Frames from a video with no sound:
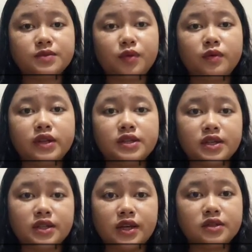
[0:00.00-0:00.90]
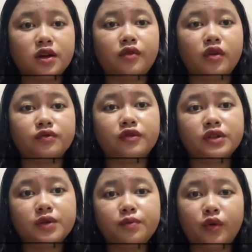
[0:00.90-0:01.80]
population is around
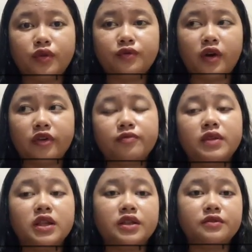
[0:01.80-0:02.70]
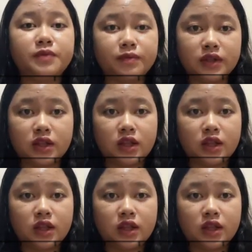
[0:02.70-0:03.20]
40.5 million people.